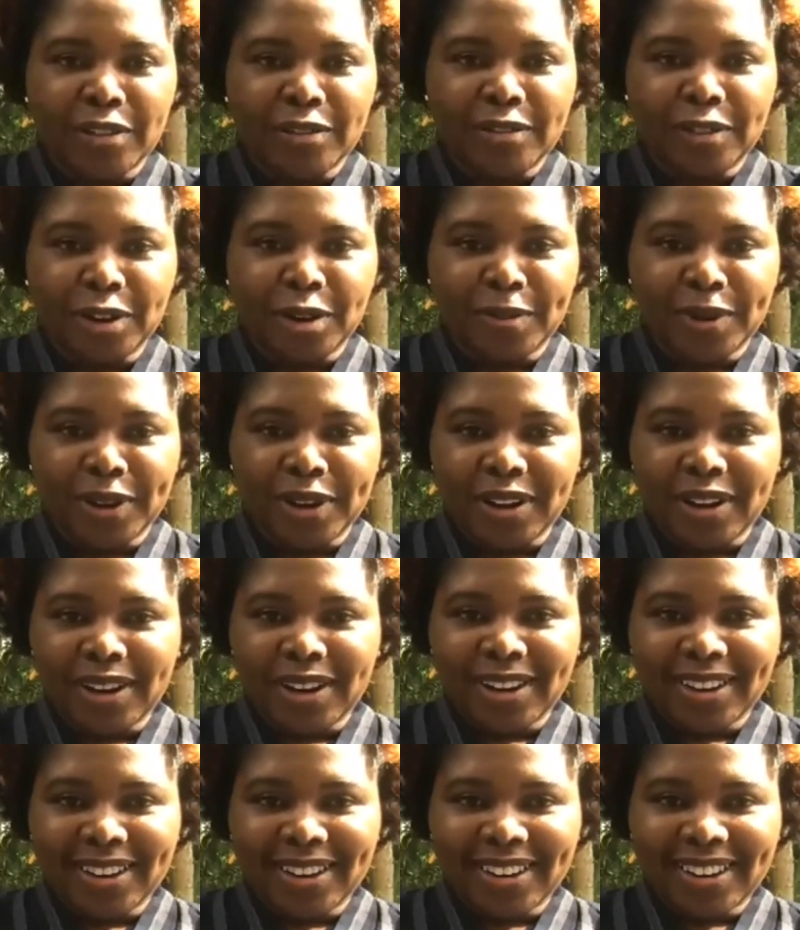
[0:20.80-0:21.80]
for oh, Did we
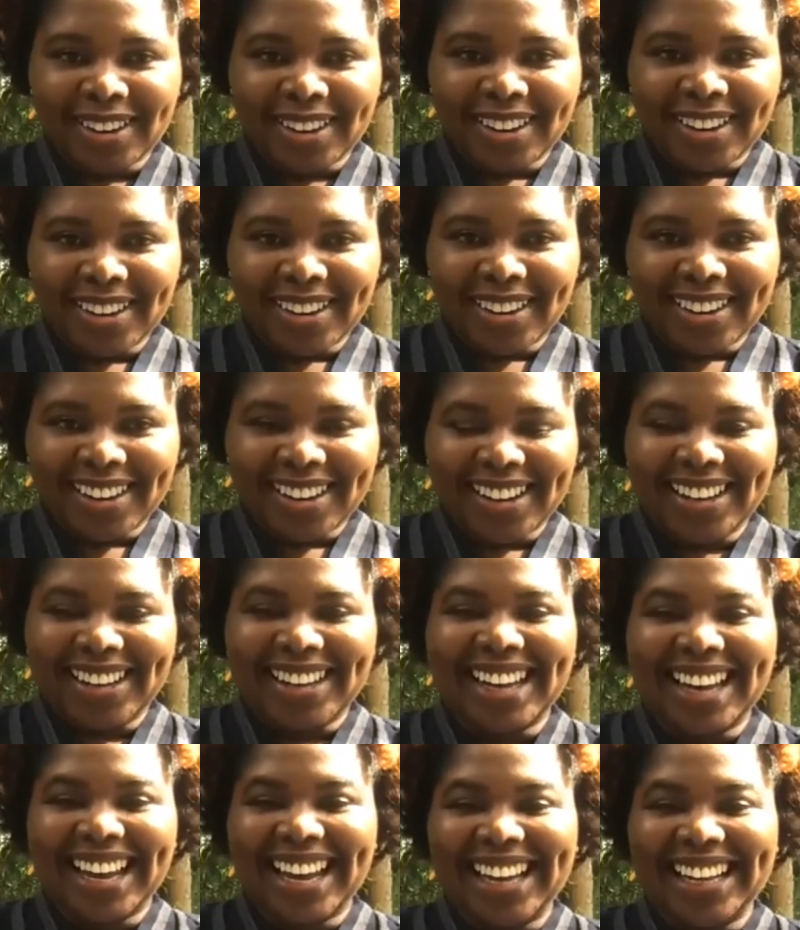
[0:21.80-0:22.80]
lose Jeannie?
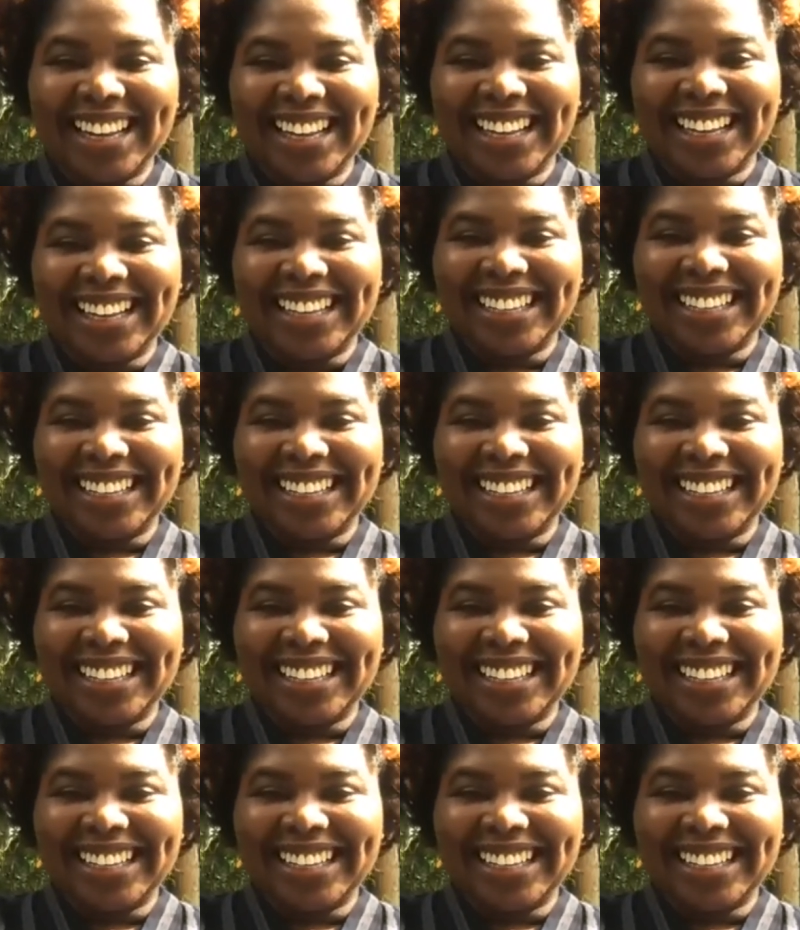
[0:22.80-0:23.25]
Yeah. Oops.